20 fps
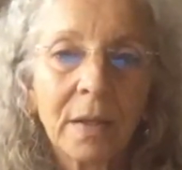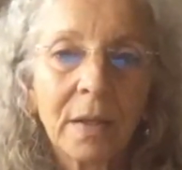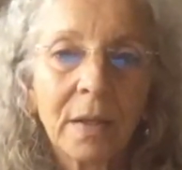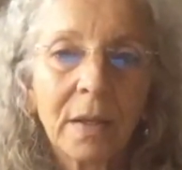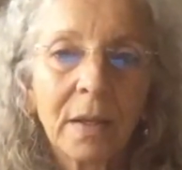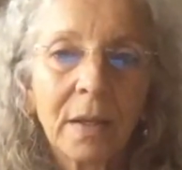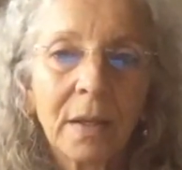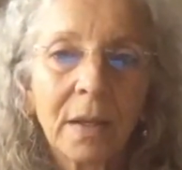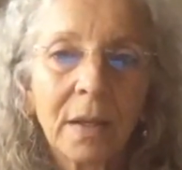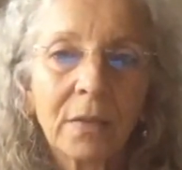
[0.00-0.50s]

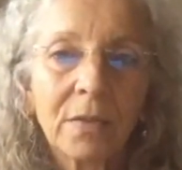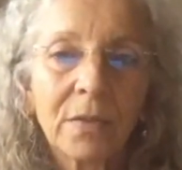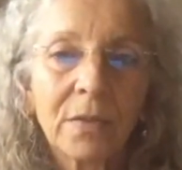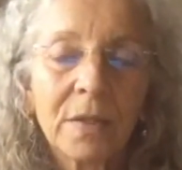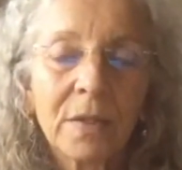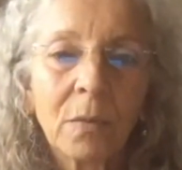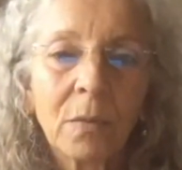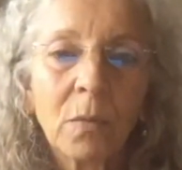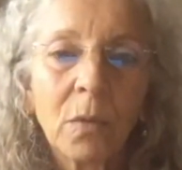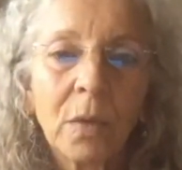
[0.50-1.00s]
If
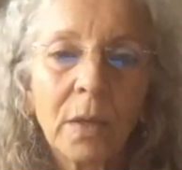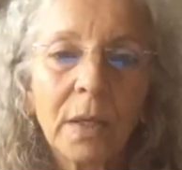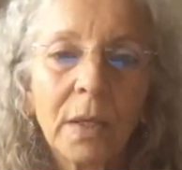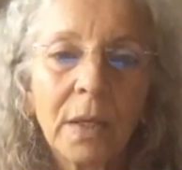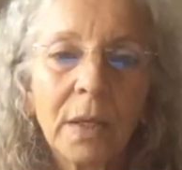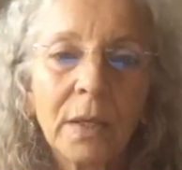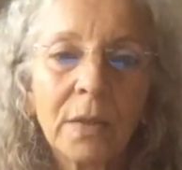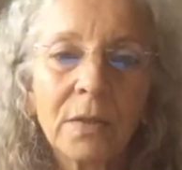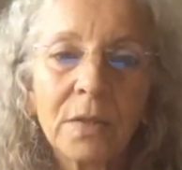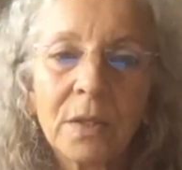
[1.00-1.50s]
someone
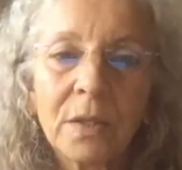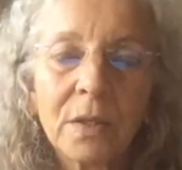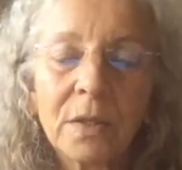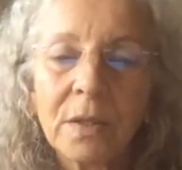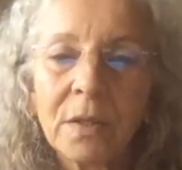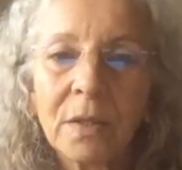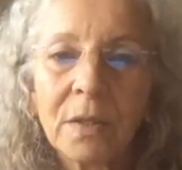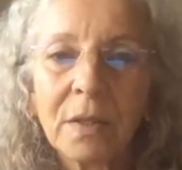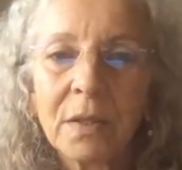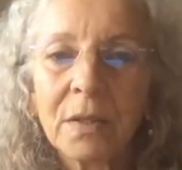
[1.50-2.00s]
isn't
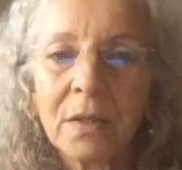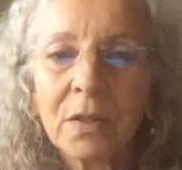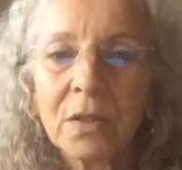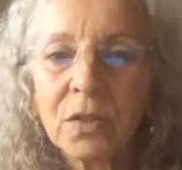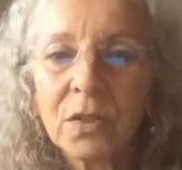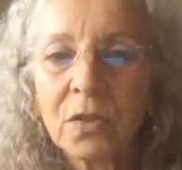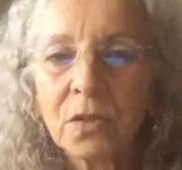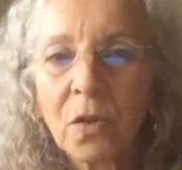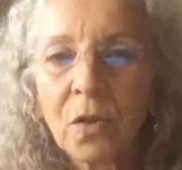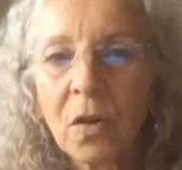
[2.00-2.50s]

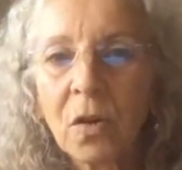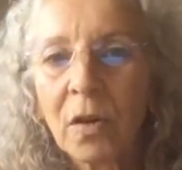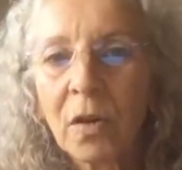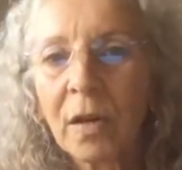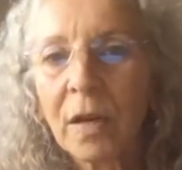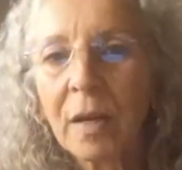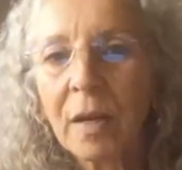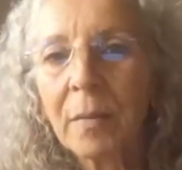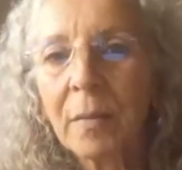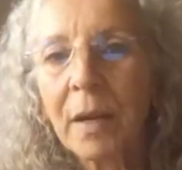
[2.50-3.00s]

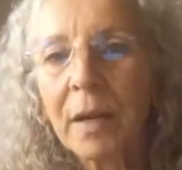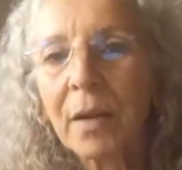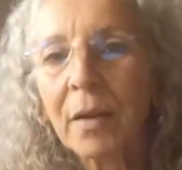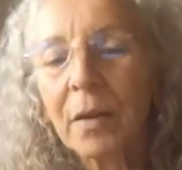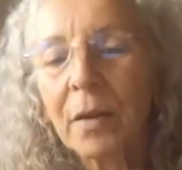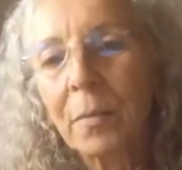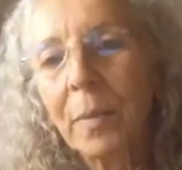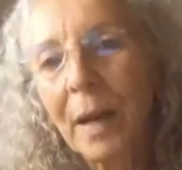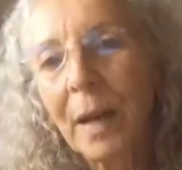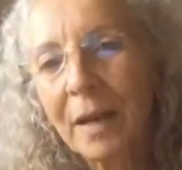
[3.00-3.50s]
strong, am I going
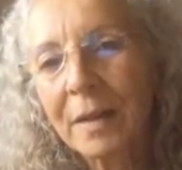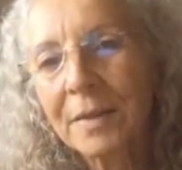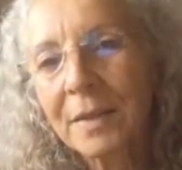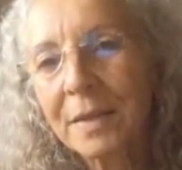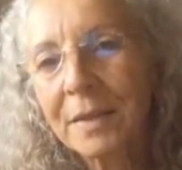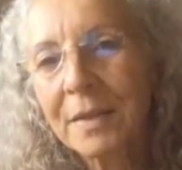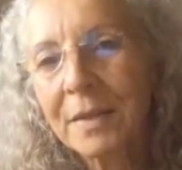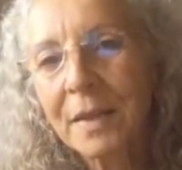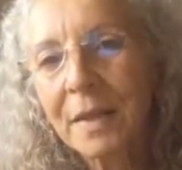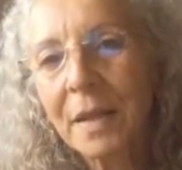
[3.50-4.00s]
to pass
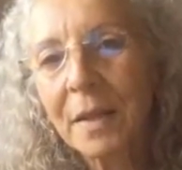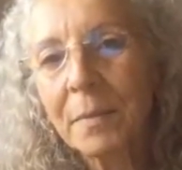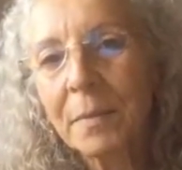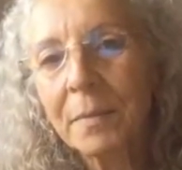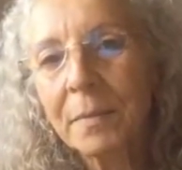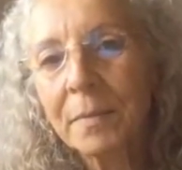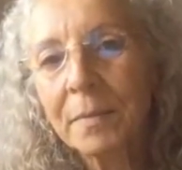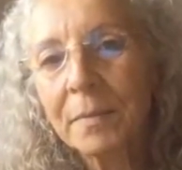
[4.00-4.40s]
it to them?